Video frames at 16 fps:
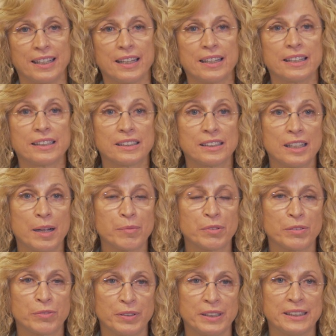There's a number
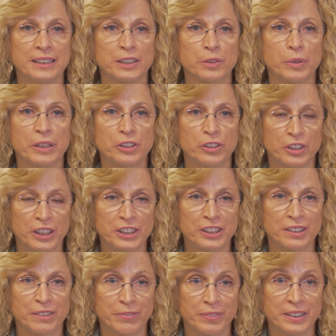of reasons why
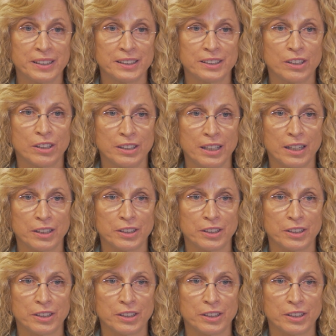traditional fillings are not